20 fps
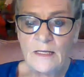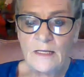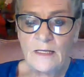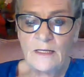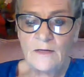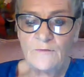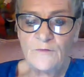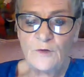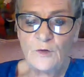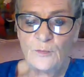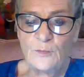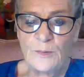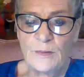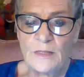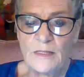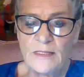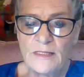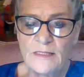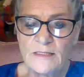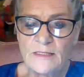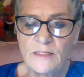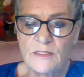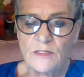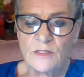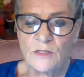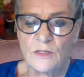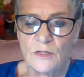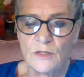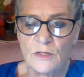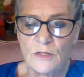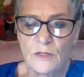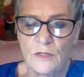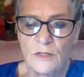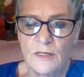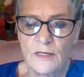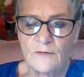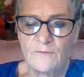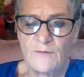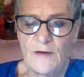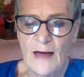If you please, sir,
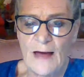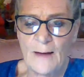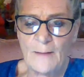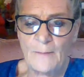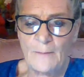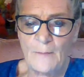if I